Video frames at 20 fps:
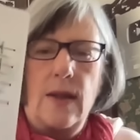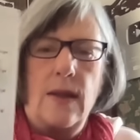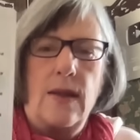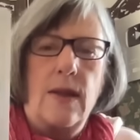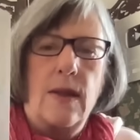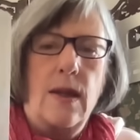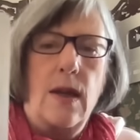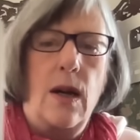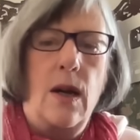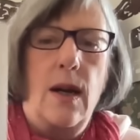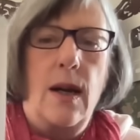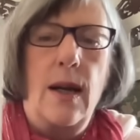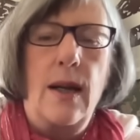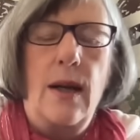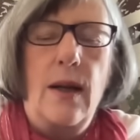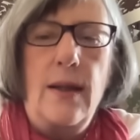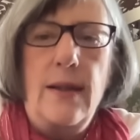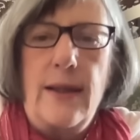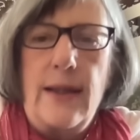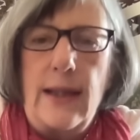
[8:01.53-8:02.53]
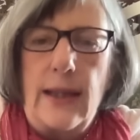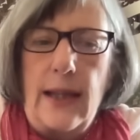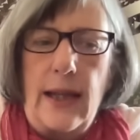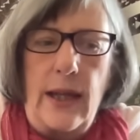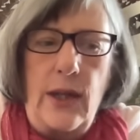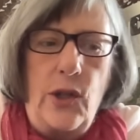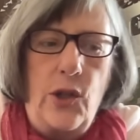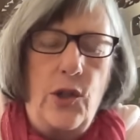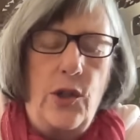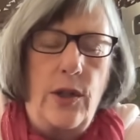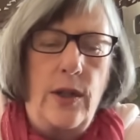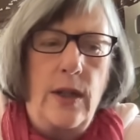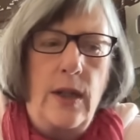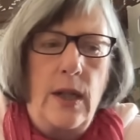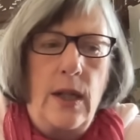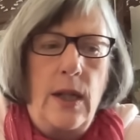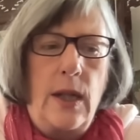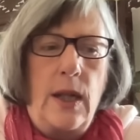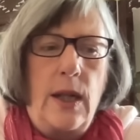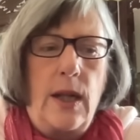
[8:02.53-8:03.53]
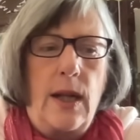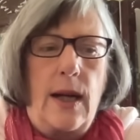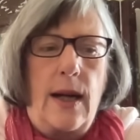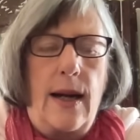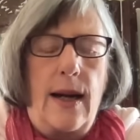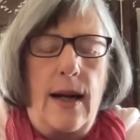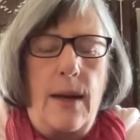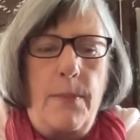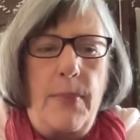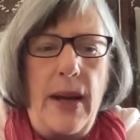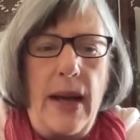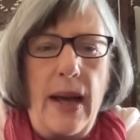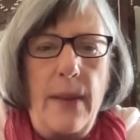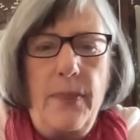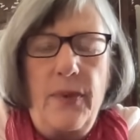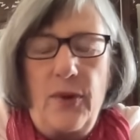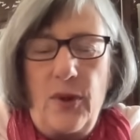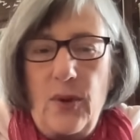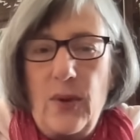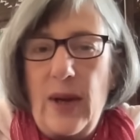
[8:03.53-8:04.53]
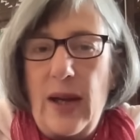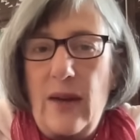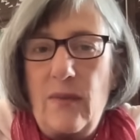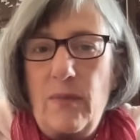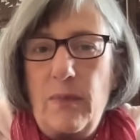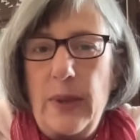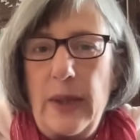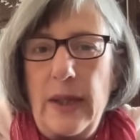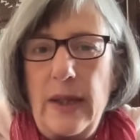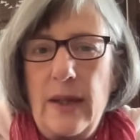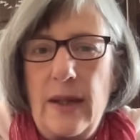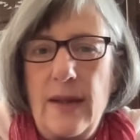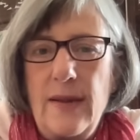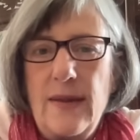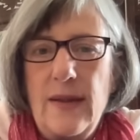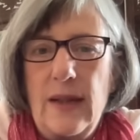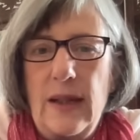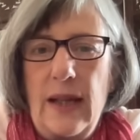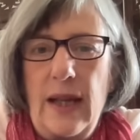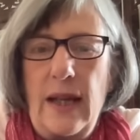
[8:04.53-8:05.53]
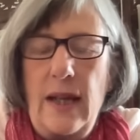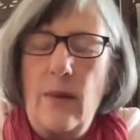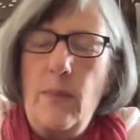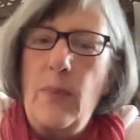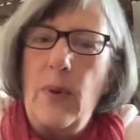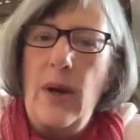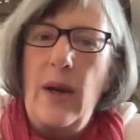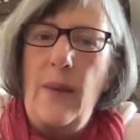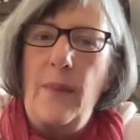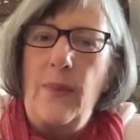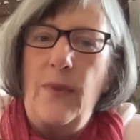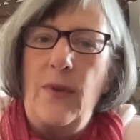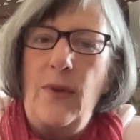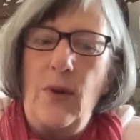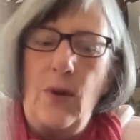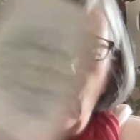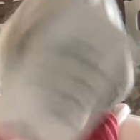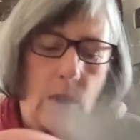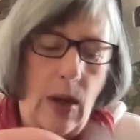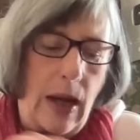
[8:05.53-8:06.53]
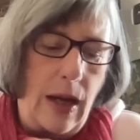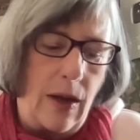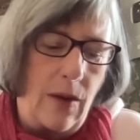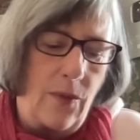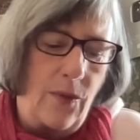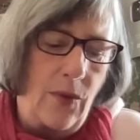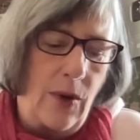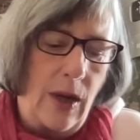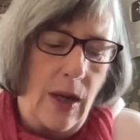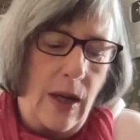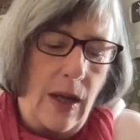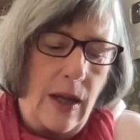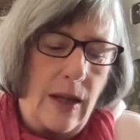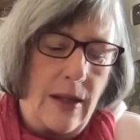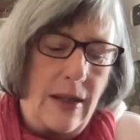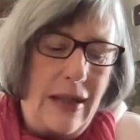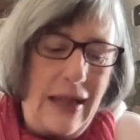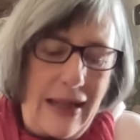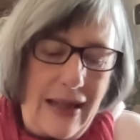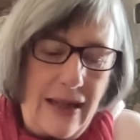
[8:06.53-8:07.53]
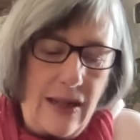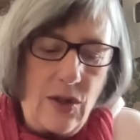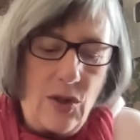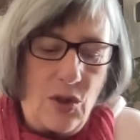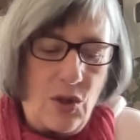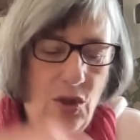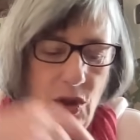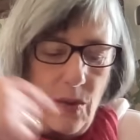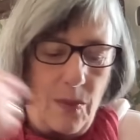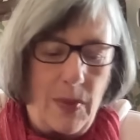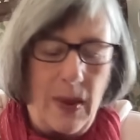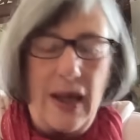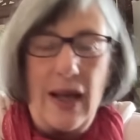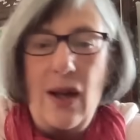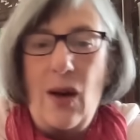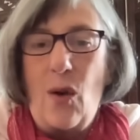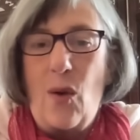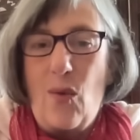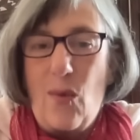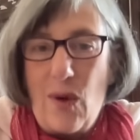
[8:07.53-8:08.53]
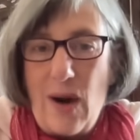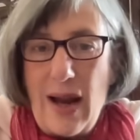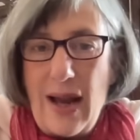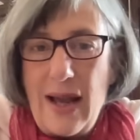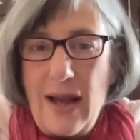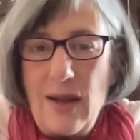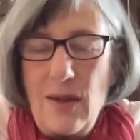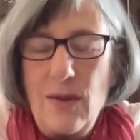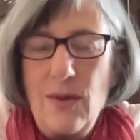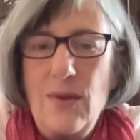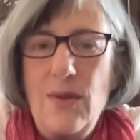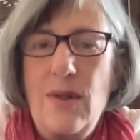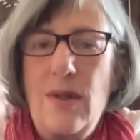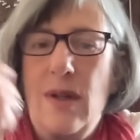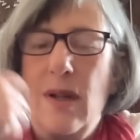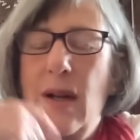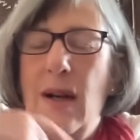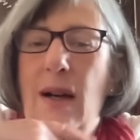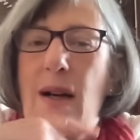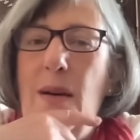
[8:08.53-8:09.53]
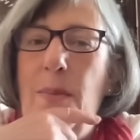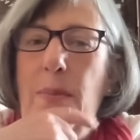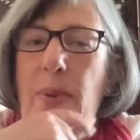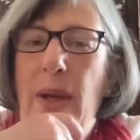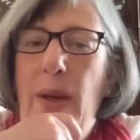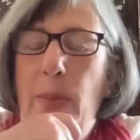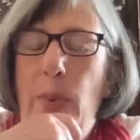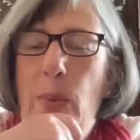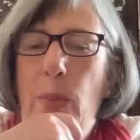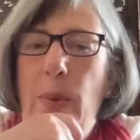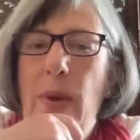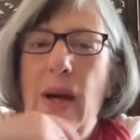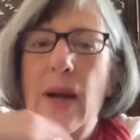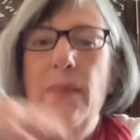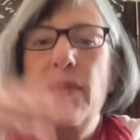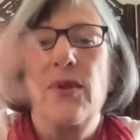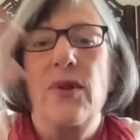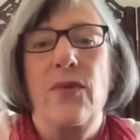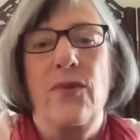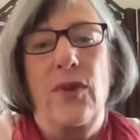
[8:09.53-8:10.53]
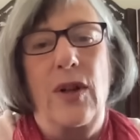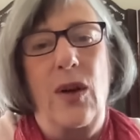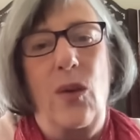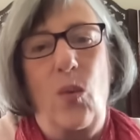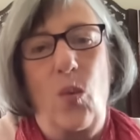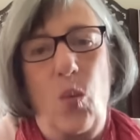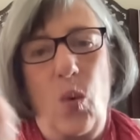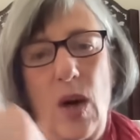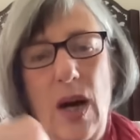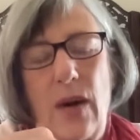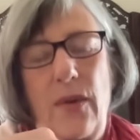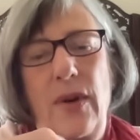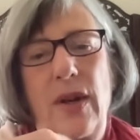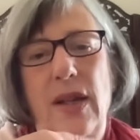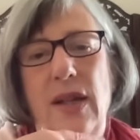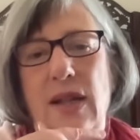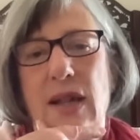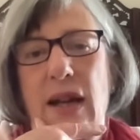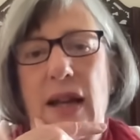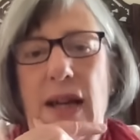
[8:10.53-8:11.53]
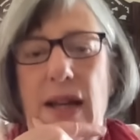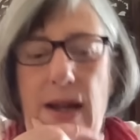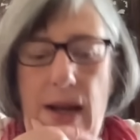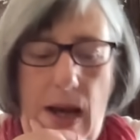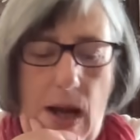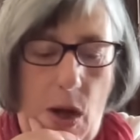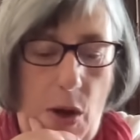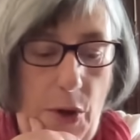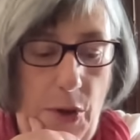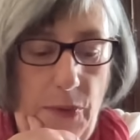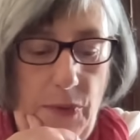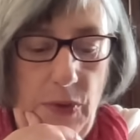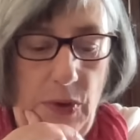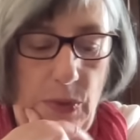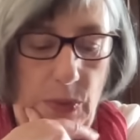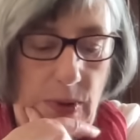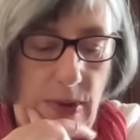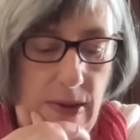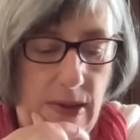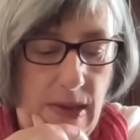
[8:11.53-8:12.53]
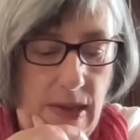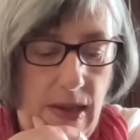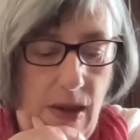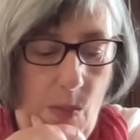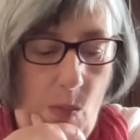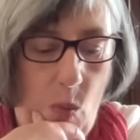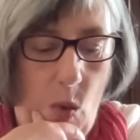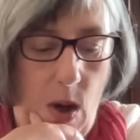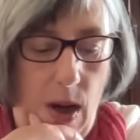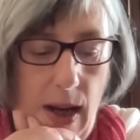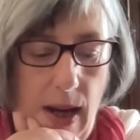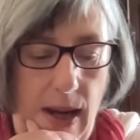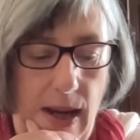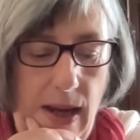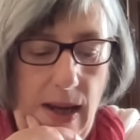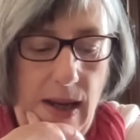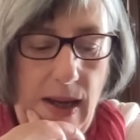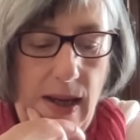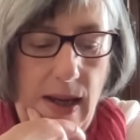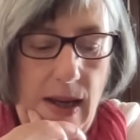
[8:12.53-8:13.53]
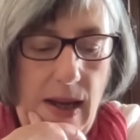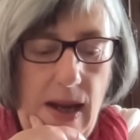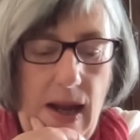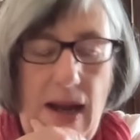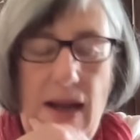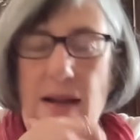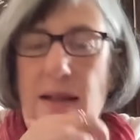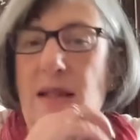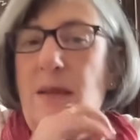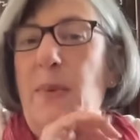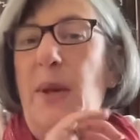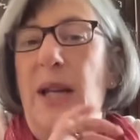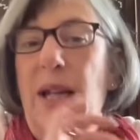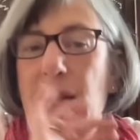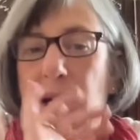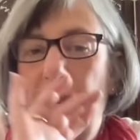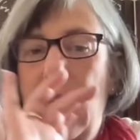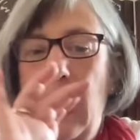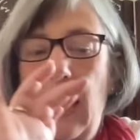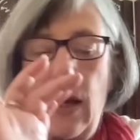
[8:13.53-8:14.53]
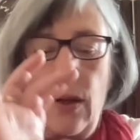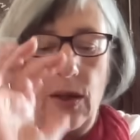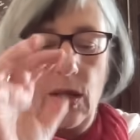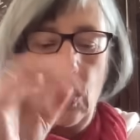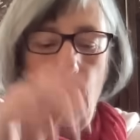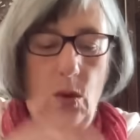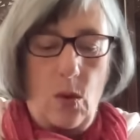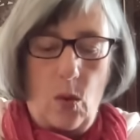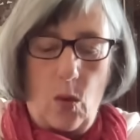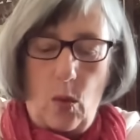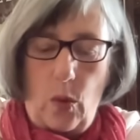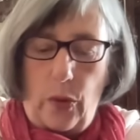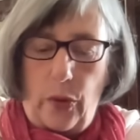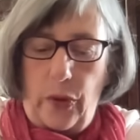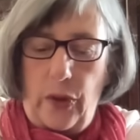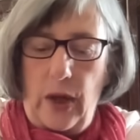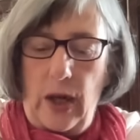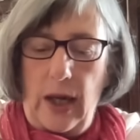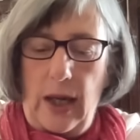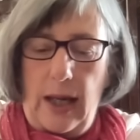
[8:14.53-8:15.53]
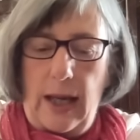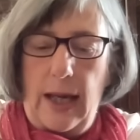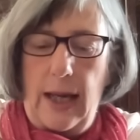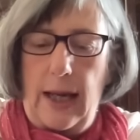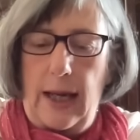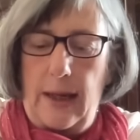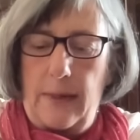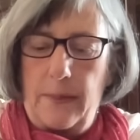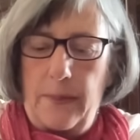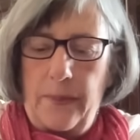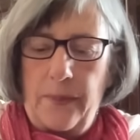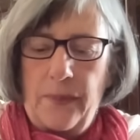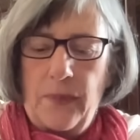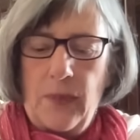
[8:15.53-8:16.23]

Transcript: the Sky, Isolation, uh, perhaps you have been isolated, perhaps you have needed to be around uh, people, perhaps you've let worry take over you in some way and it's been clouding your thinking.